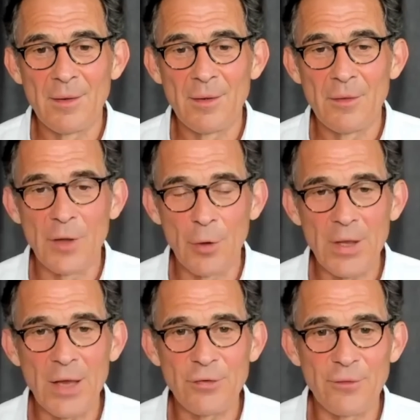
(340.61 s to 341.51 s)
the
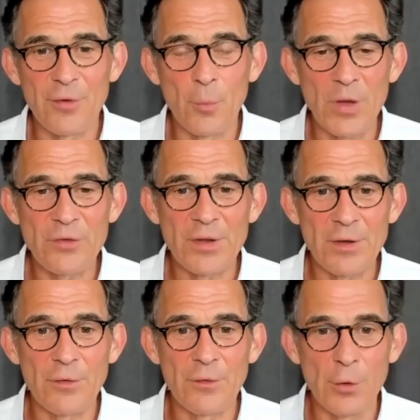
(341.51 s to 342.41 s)
location from which it
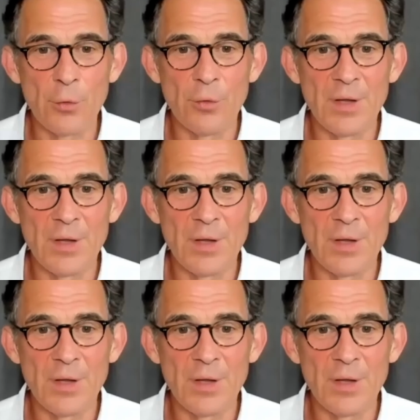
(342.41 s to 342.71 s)
is viewed.